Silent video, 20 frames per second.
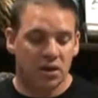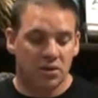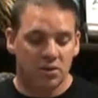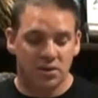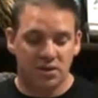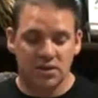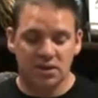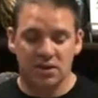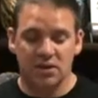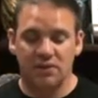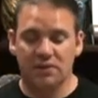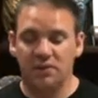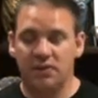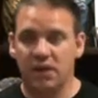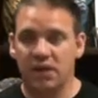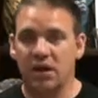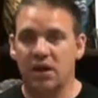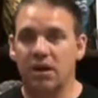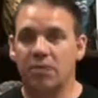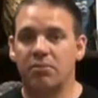Once again,
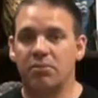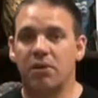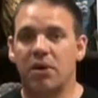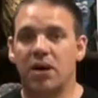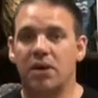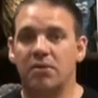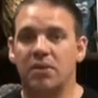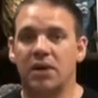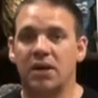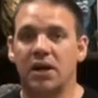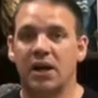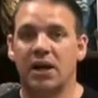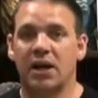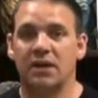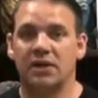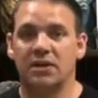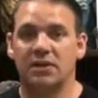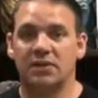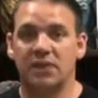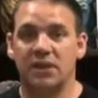very primary
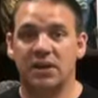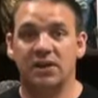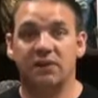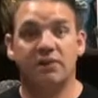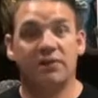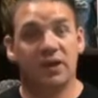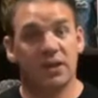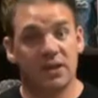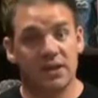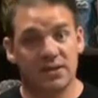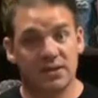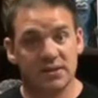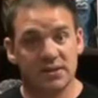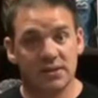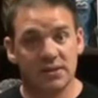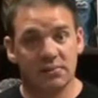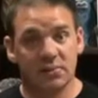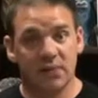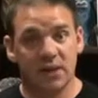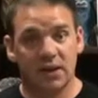activity, very
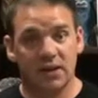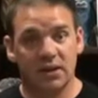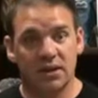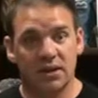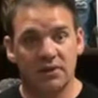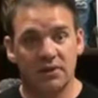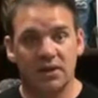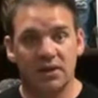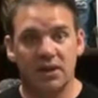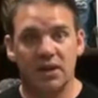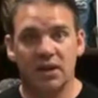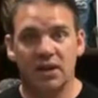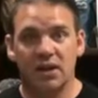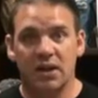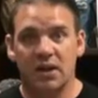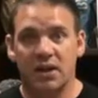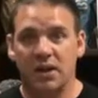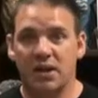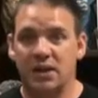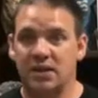simple activity,
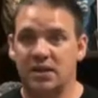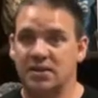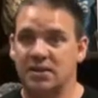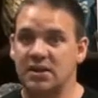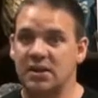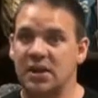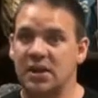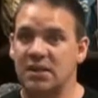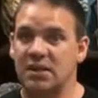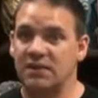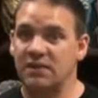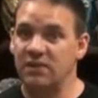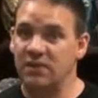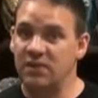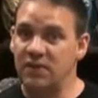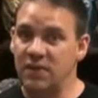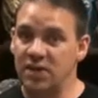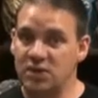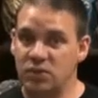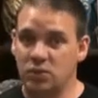and it's a nice
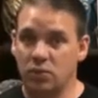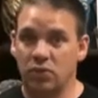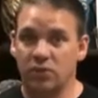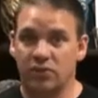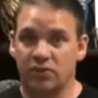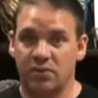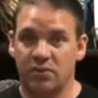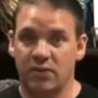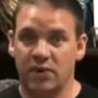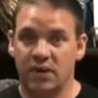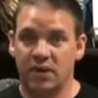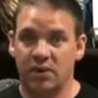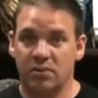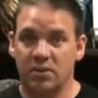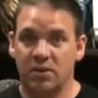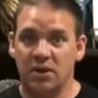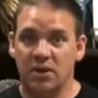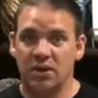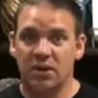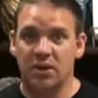visual for them,
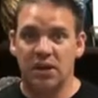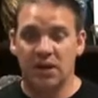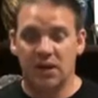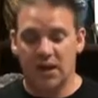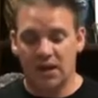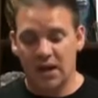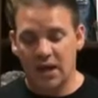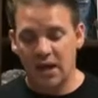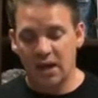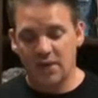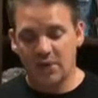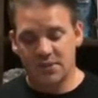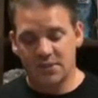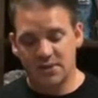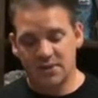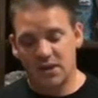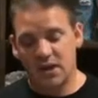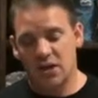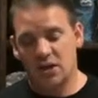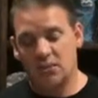and it helps
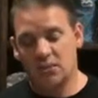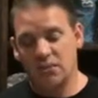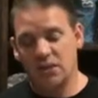them